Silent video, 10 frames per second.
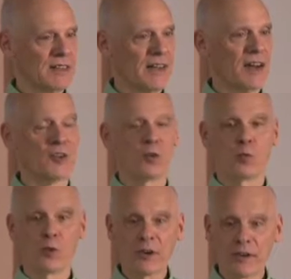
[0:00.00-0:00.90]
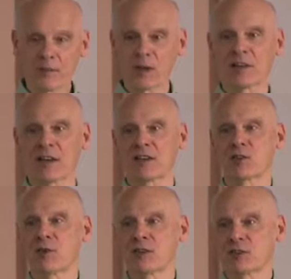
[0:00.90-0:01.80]
They're worried what kind
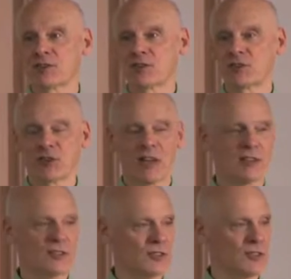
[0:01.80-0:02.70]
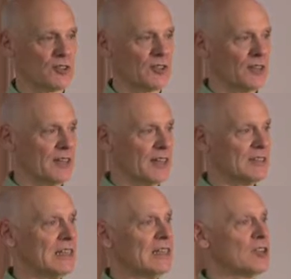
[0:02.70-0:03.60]
of questions and challenges they're going to
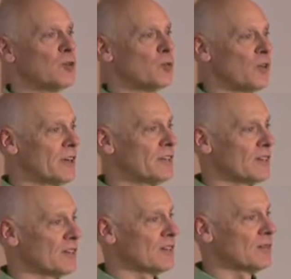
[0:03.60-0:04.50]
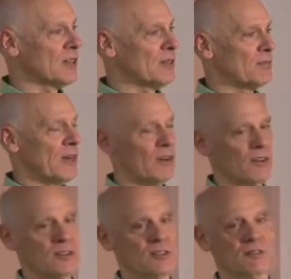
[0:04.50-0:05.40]
get. They're worried they're going to be
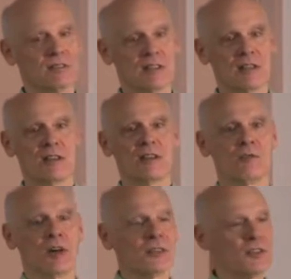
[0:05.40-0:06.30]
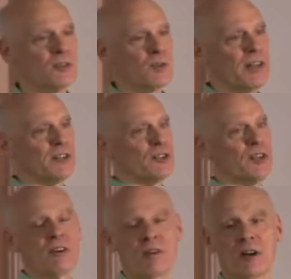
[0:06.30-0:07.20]
embarrassed. Well, I'll tell you what I
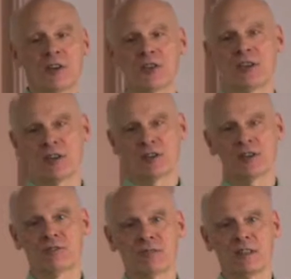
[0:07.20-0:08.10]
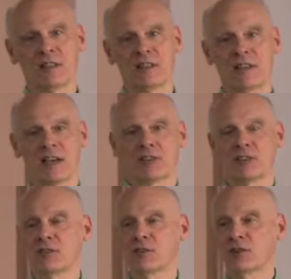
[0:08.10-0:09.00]
share in our church. I
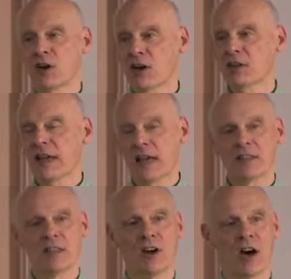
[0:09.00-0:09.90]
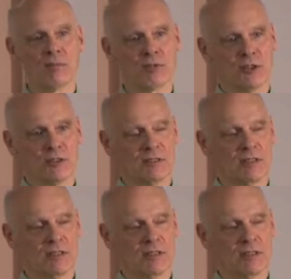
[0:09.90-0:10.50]
say, God had the option